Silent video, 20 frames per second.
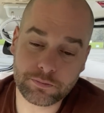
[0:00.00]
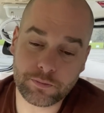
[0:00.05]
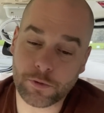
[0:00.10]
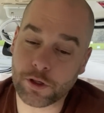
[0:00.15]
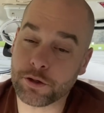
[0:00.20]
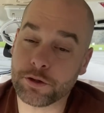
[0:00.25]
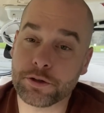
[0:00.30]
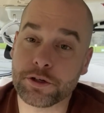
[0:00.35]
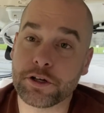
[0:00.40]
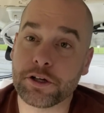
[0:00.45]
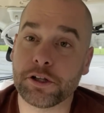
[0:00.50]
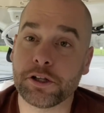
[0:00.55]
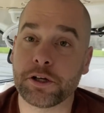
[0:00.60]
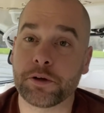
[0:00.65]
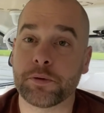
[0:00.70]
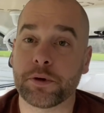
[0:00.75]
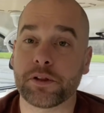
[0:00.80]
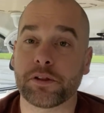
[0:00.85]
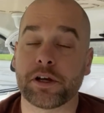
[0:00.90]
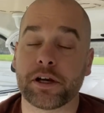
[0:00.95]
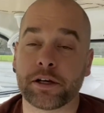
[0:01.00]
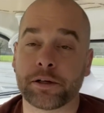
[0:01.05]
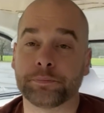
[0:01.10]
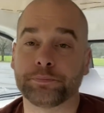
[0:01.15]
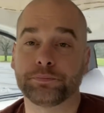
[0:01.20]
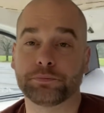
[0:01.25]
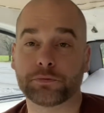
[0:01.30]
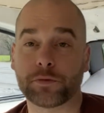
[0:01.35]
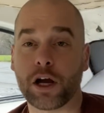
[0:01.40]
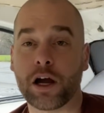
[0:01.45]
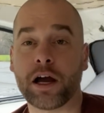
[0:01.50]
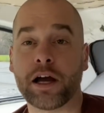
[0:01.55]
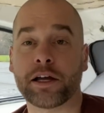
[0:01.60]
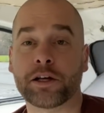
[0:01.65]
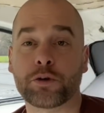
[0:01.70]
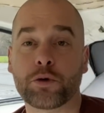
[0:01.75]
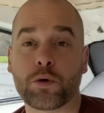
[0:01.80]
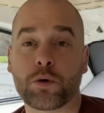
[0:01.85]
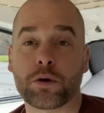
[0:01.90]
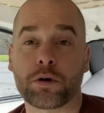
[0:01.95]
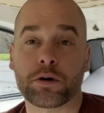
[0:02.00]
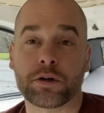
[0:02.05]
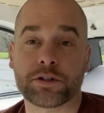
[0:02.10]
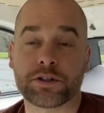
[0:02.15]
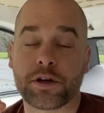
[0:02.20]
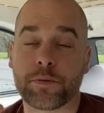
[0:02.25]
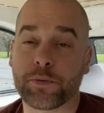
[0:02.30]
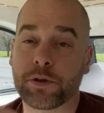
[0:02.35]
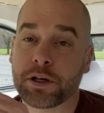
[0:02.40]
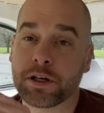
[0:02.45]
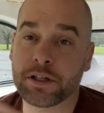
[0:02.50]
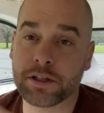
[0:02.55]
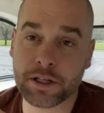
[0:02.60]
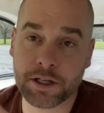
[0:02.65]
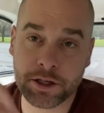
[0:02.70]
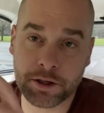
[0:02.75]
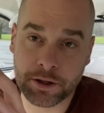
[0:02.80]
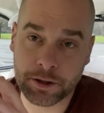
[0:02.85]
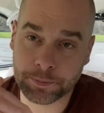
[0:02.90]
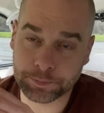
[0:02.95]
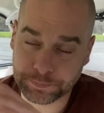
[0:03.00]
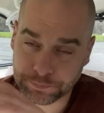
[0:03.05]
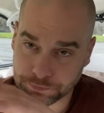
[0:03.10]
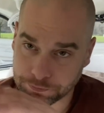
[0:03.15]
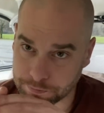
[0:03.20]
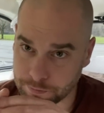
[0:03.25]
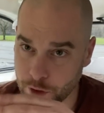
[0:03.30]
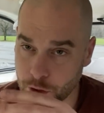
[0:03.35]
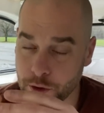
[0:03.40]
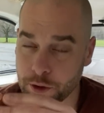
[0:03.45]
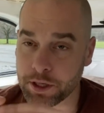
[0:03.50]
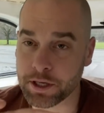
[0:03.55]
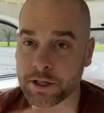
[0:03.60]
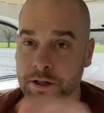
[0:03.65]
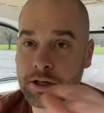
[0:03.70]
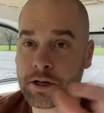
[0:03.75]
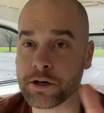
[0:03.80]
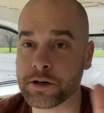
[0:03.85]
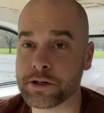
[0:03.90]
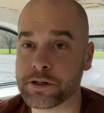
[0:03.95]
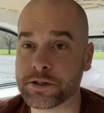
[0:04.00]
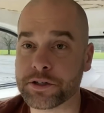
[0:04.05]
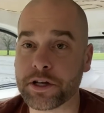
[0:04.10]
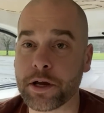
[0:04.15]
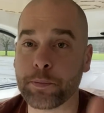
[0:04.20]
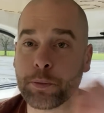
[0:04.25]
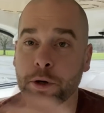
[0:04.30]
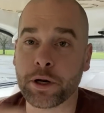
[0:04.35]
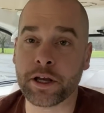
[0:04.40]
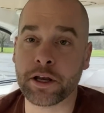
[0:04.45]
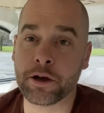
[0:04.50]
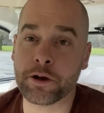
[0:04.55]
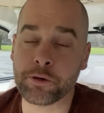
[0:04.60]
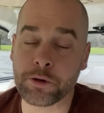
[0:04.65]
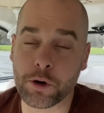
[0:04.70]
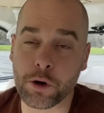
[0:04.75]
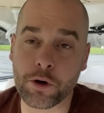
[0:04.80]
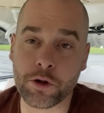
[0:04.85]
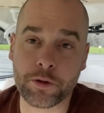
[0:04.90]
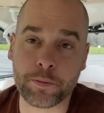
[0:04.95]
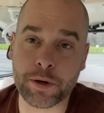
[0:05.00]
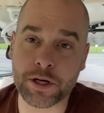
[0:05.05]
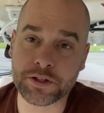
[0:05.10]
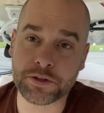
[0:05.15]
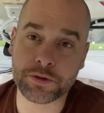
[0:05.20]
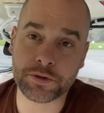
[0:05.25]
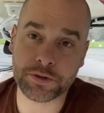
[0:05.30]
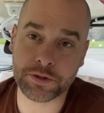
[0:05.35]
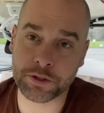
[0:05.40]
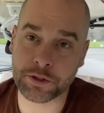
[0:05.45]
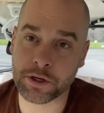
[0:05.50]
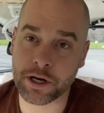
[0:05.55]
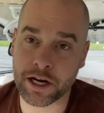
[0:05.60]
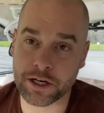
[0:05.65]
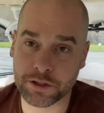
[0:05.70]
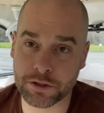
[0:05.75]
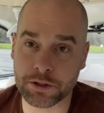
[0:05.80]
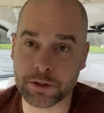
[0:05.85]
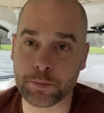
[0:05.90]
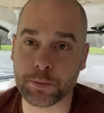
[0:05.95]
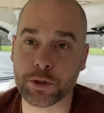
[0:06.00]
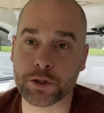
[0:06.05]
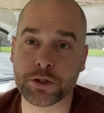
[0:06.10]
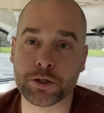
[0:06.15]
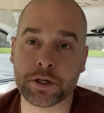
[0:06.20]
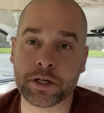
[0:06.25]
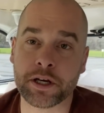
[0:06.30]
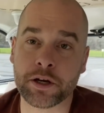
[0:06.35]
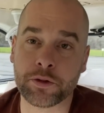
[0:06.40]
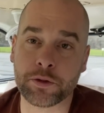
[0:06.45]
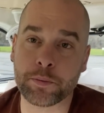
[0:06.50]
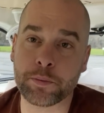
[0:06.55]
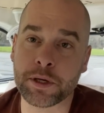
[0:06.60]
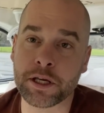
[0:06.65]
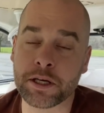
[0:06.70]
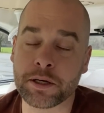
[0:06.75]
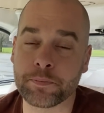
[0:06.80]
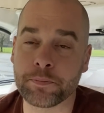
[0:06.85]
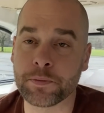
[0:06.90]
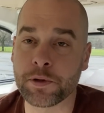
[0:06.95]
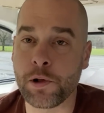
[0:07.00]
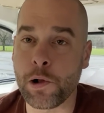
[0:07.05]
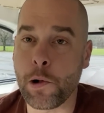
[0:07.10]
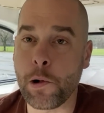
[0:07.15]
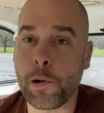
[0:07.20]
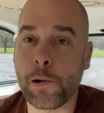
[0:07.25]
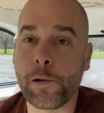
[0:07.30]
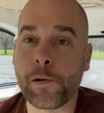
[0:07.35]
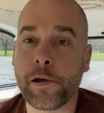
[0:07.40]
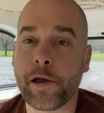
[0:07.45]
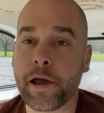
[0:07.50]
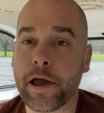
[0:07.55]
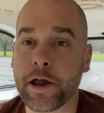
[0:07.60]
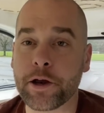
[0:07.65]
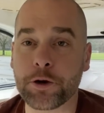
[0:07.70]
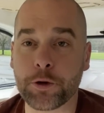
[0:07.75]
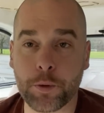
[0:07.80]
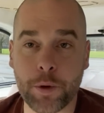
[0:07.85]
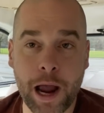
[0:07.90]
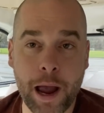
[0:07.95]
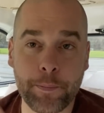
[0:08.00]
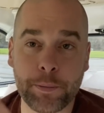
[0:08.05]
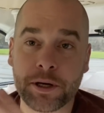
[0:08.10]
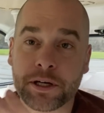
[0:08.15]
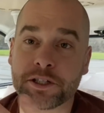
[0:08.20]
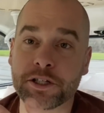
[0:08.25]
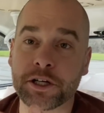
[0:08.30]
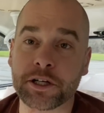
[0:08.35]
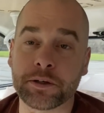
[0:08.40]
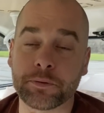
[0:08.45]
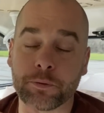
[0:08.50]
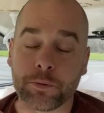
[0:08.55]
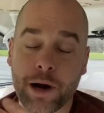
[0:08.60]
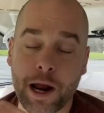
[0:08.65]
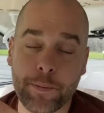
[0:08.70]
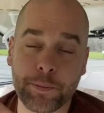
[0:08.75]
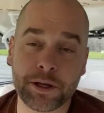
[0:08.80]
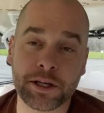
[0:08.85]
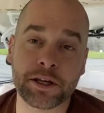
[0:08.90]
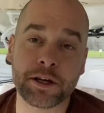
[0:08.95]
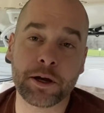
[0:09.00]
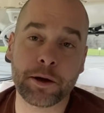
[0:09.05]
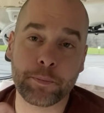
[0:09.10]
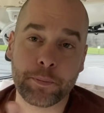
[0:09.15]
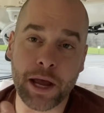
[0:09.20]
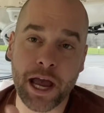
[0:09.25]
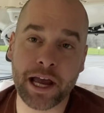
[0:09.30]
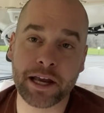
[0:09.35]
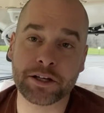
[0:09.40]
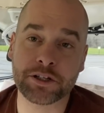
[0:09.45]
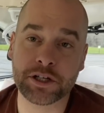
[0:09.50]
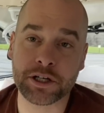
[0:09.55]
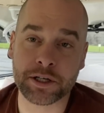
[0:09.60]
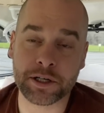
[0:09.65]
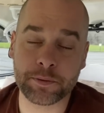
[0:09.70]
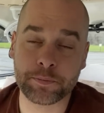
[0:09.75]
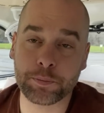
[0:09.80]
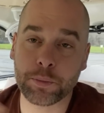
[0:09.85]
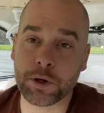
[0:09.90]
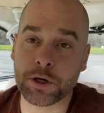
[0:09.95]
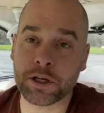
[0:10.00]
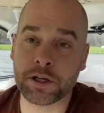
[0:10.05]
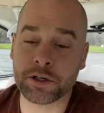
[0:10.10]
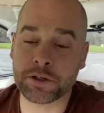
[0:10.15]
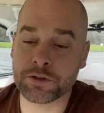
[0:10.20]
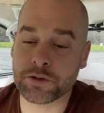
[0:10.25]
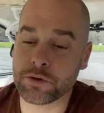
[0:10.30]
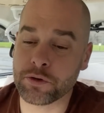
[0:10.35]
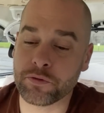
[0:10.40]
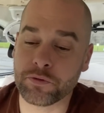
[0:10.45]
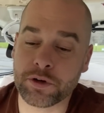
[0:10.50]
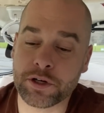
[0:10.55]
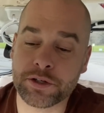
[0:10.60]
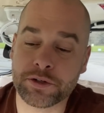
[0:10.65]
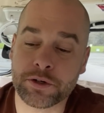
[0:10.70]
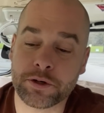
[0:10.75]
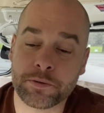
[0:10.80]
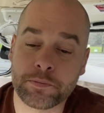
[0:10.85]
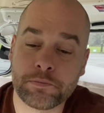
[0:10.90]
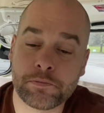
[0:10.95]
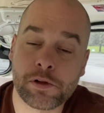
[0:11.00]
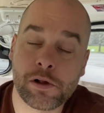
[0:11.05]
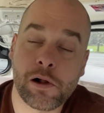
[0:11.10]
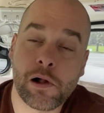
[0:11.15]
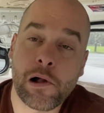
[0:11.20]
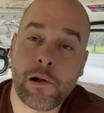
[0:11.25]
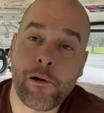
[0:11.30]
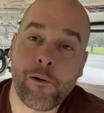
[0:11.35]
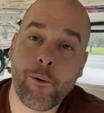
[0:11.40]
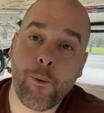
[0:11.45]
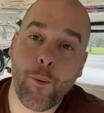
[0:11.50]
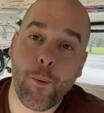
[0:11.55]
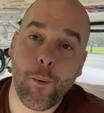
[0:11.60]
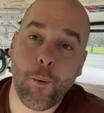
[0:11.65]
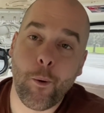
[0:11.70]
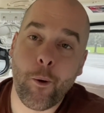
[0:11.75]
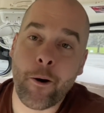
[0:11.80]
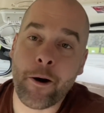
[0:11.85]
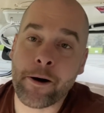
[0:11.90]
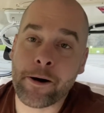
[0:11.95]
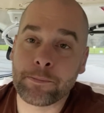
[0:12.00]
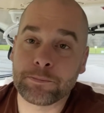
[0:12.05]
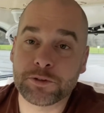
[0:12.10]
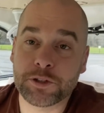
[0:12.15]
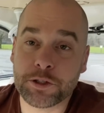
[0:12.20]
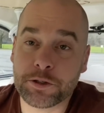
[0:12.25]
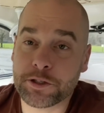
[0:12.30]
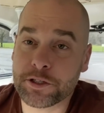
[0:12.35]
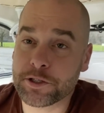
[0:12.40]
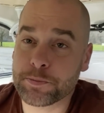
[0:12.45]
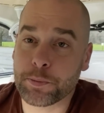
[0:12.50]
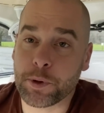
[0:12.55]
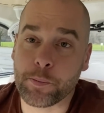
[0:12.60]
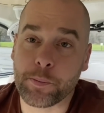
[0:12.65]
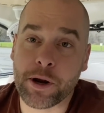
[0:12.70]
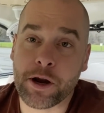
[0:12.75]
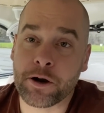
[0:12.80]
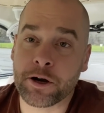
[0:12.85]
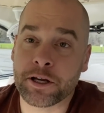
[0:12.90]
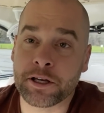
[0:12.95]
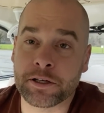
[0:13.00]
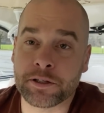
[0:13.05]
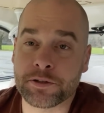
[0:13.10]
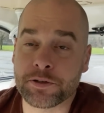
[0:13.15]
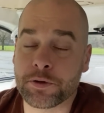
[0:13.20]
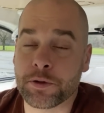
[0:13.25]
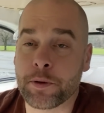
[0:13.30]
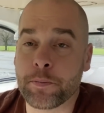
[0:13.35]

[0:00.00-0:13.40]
dealing with like hind quarter or something, and then you're going in there and you're separating out all the muscles and you're actually butchering out the meat, and you're wrapping it up, packaging it, putting it into a freezer. So you're just preparing it so that